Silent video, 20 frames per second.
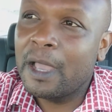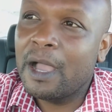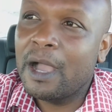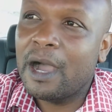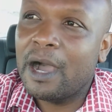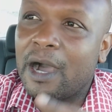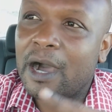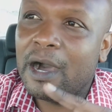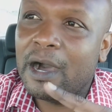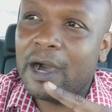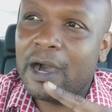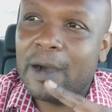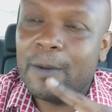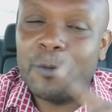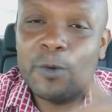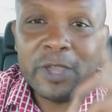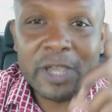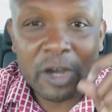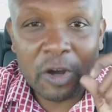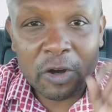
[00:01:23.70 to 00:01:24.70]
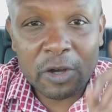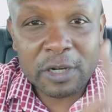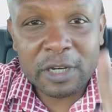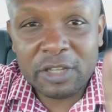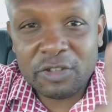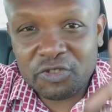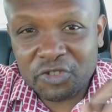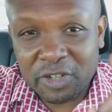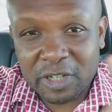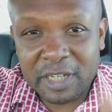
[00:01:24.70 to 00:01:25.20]
Um, we on
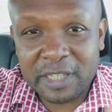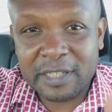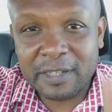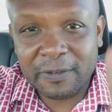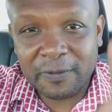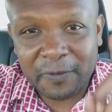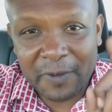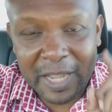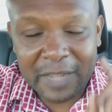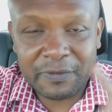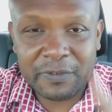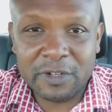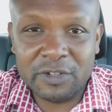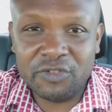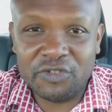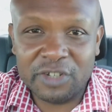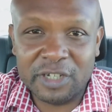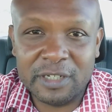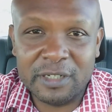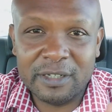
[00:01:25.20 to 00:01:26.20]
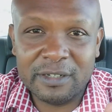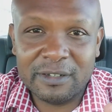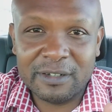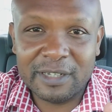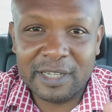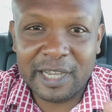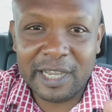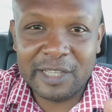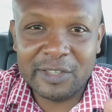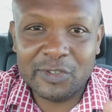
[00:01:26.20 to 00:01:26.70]
the journey to 500,
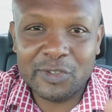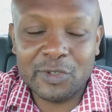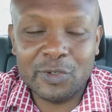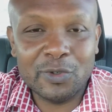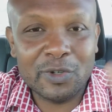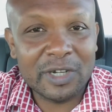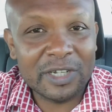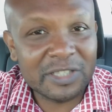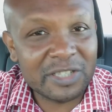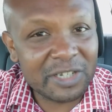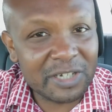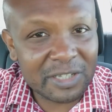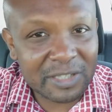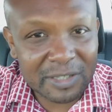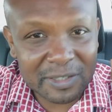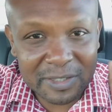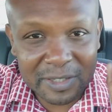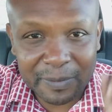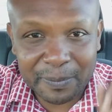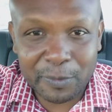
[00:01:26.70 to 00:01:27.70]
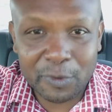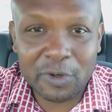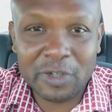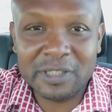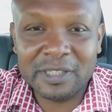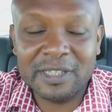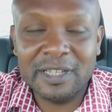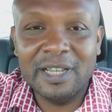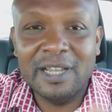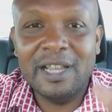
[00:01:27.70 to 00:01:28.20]
guys. So continue to
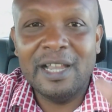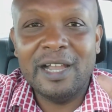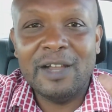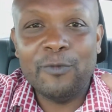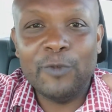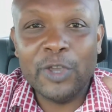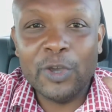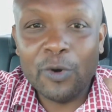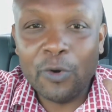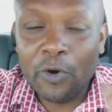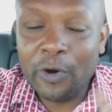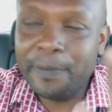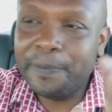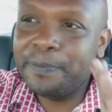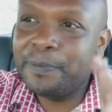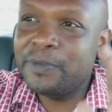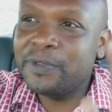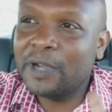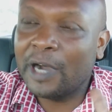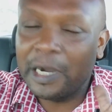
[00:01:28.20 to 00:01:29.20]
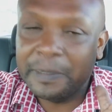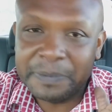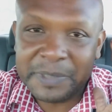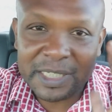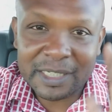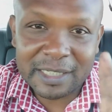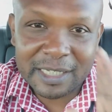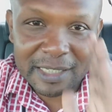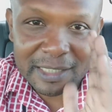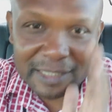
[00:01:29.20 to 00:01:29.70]
support we hope up
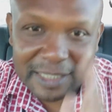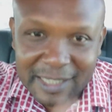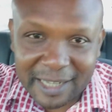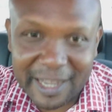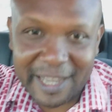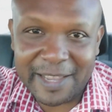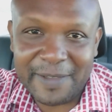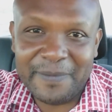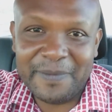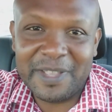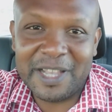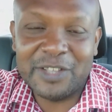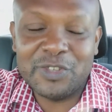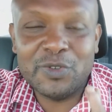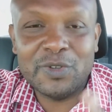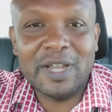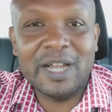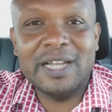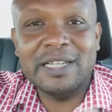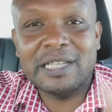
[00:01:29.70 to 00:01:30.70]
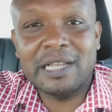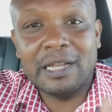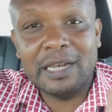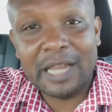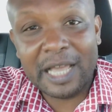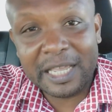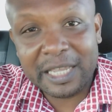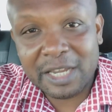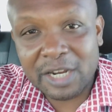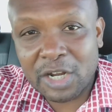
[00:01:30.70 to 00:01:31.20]
to this time that you guys are
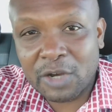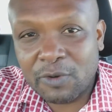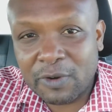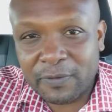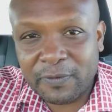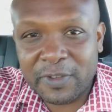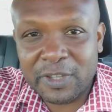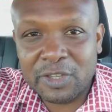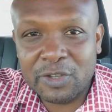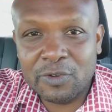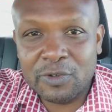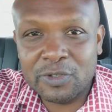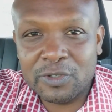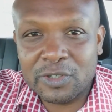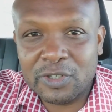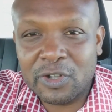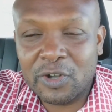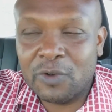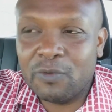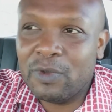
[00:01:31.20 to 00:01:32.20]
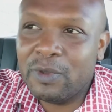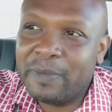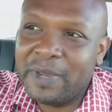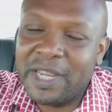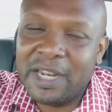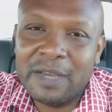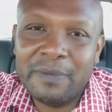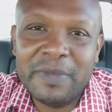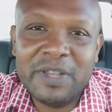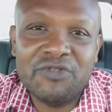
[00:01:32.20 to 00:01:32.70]
liking our videos now we may
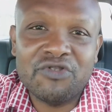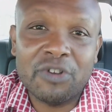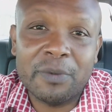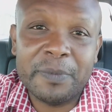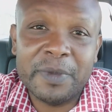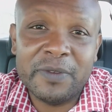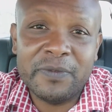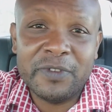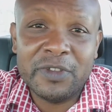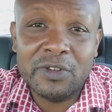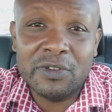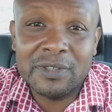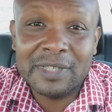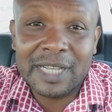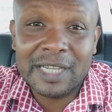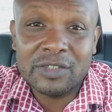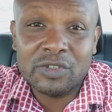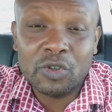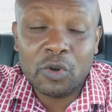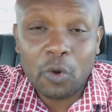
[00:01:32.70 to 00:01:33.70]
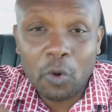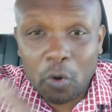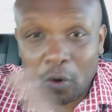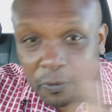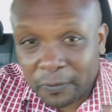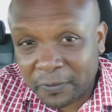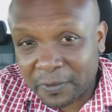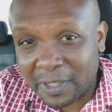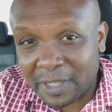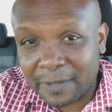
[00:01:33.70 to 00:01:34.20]
not be dropping videos as
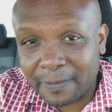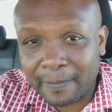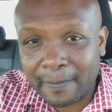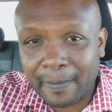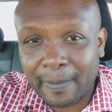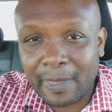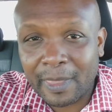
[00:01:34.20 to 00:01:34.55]
often